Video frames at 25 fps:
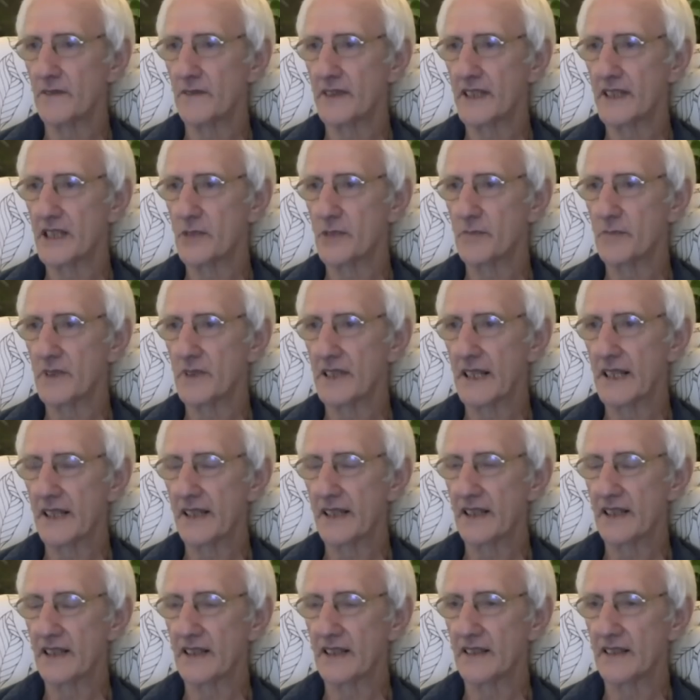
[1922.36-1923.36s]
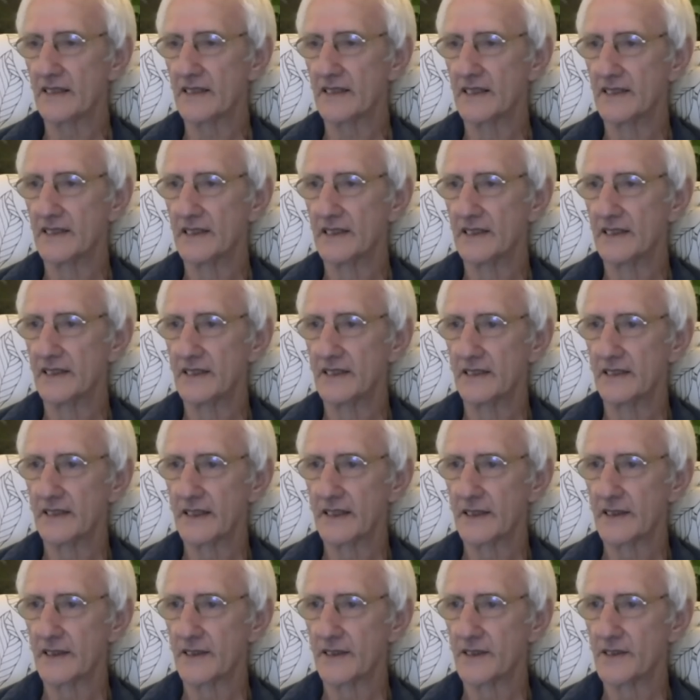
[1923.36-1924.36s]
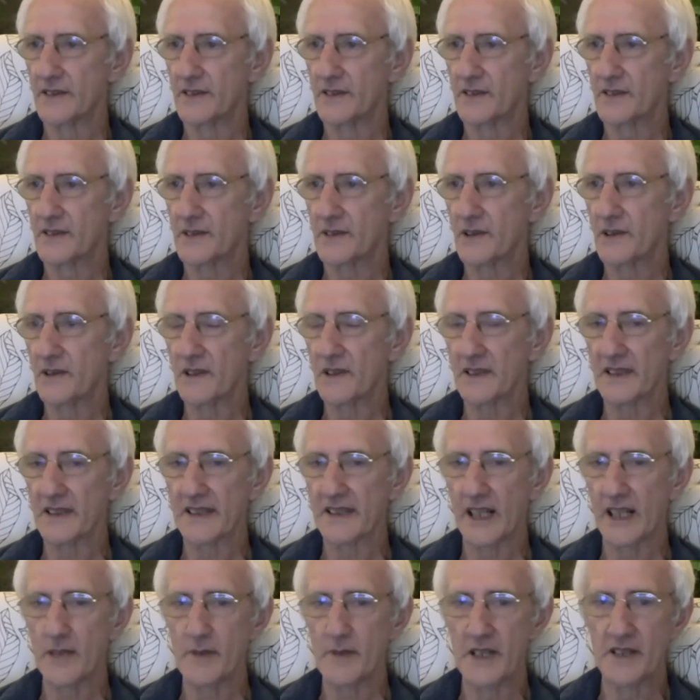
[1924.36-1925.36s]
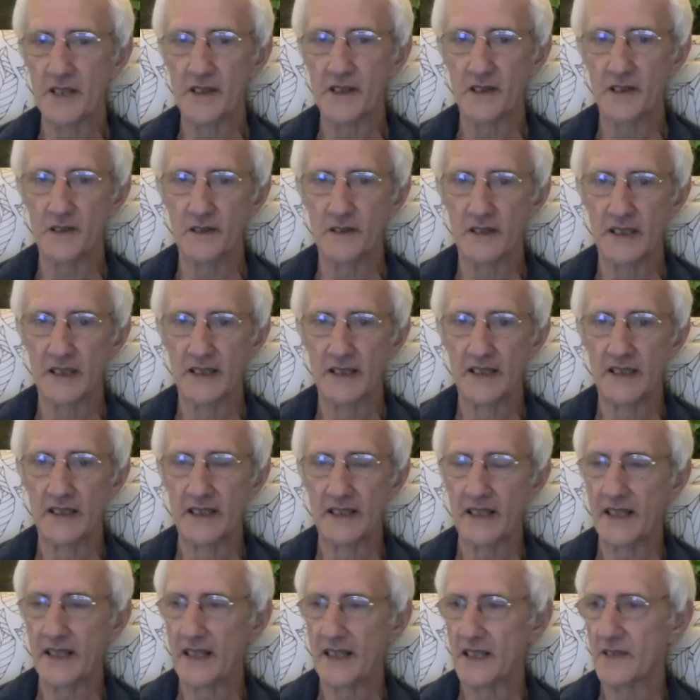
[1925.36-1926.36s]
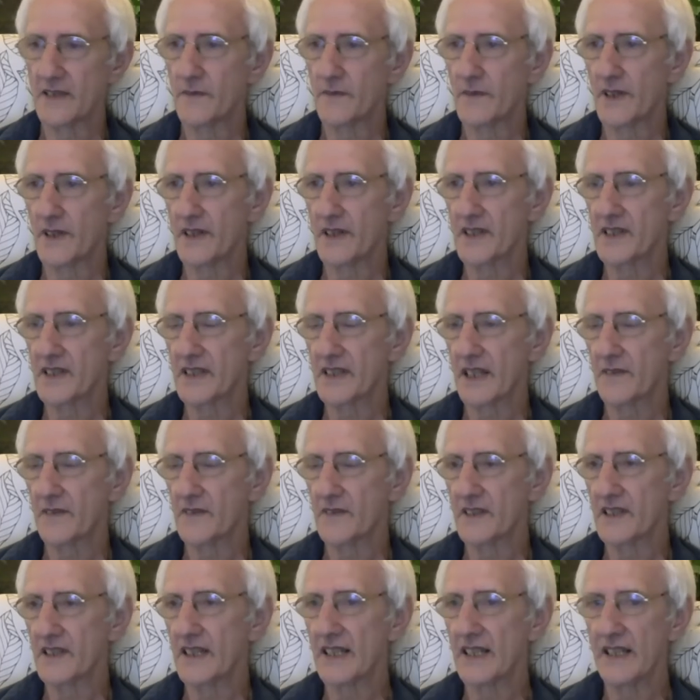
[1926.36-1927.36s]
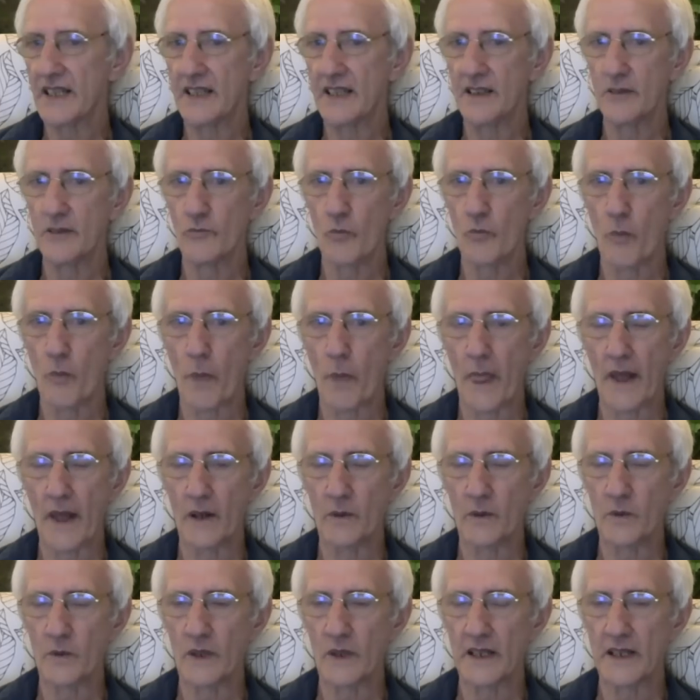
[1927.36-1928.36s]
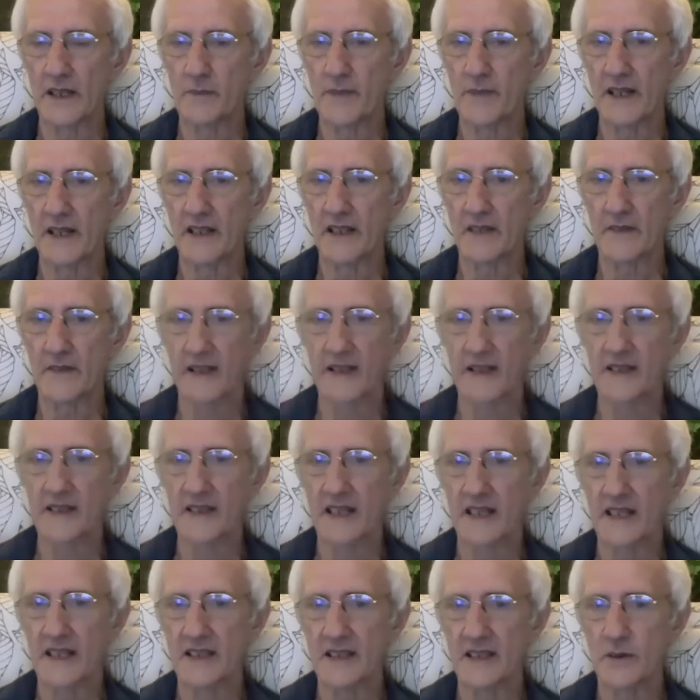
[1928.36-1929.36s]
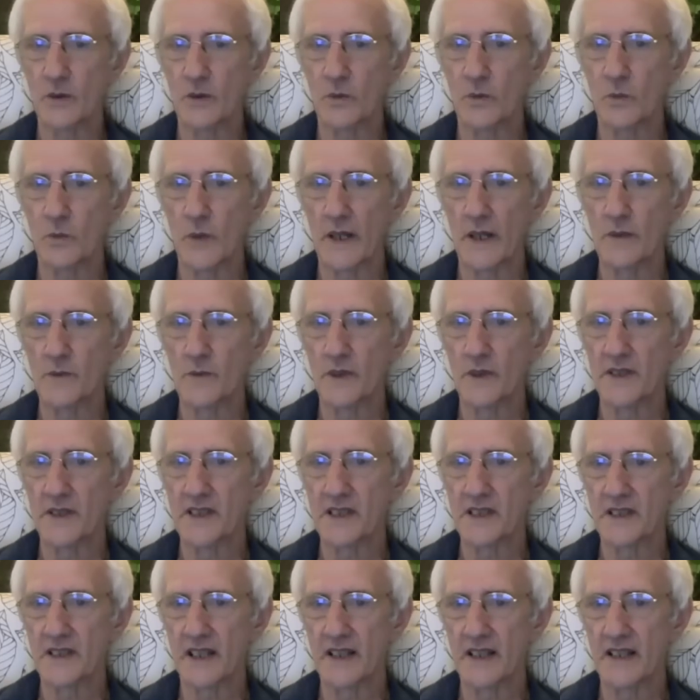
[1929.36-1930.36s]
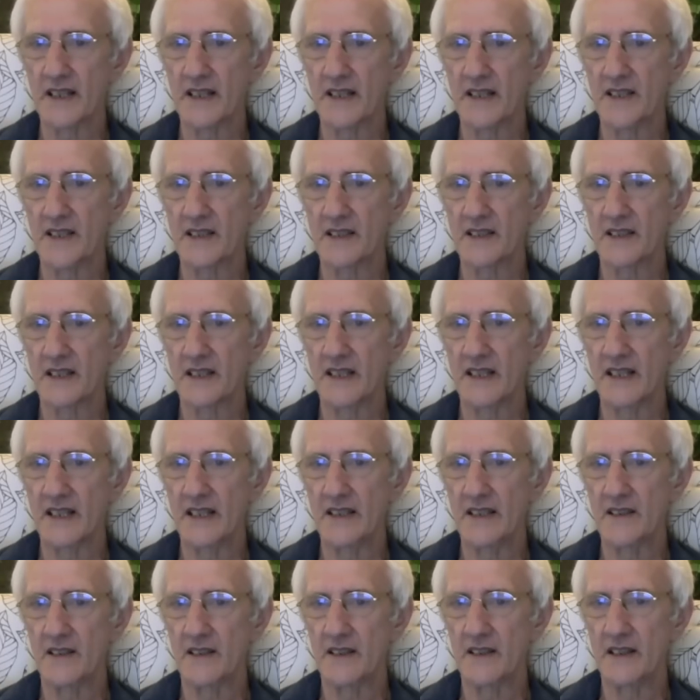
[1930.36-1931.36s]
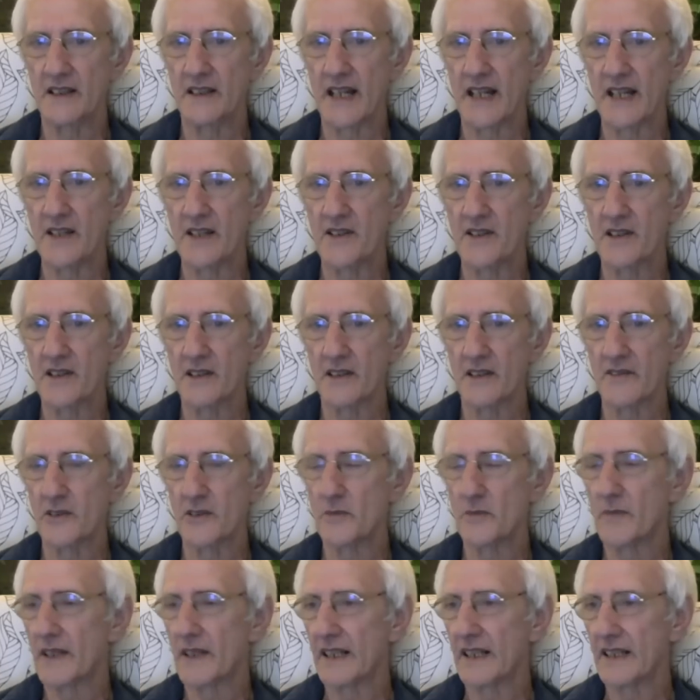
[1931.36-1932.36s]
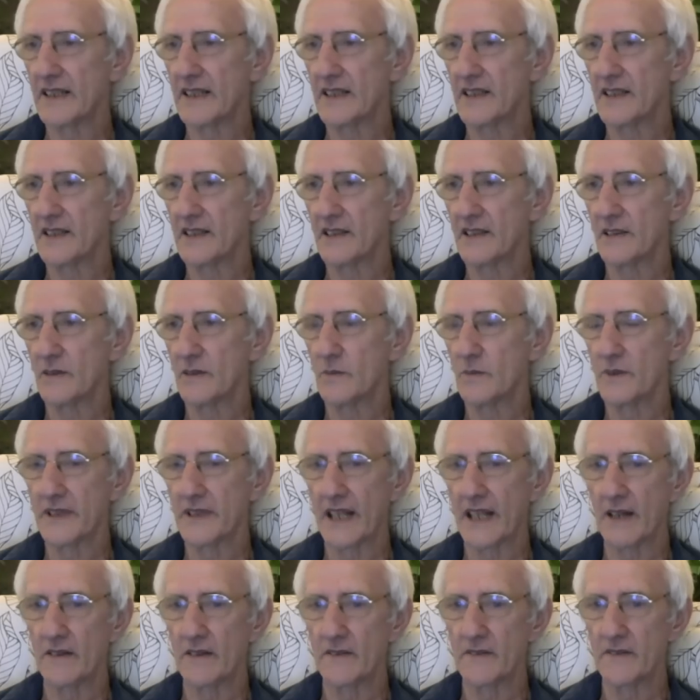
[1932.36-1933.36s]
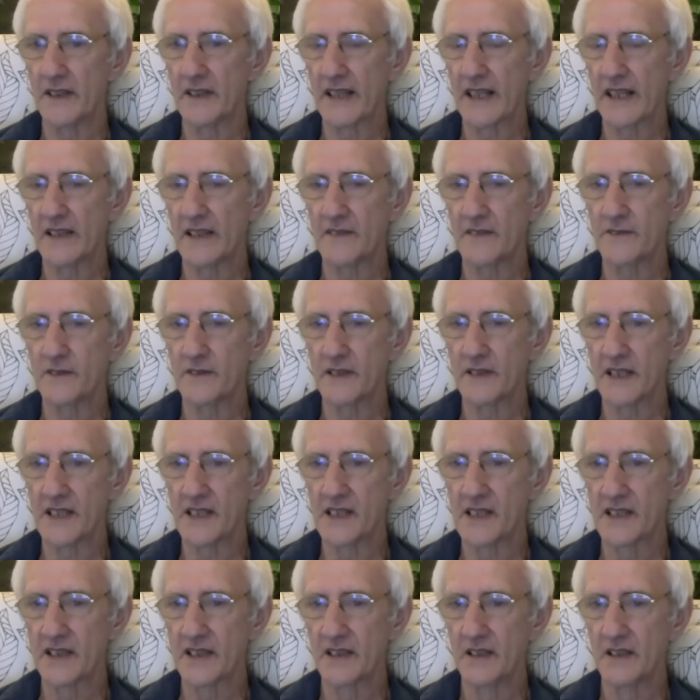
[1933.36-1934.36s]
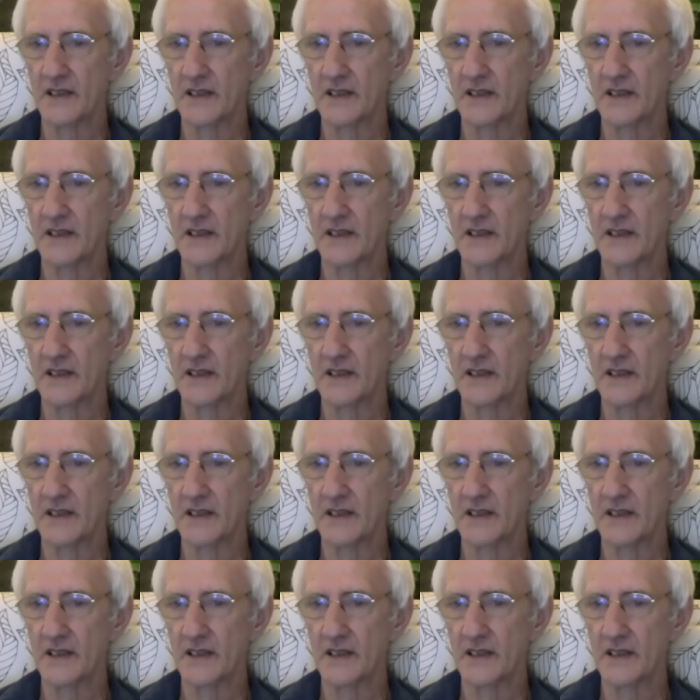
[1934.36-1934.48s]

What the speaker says: for this particular little talk that I'm into, is verse 17, where Bhagavan says, when one studies the nature of the mind without forgetfulness,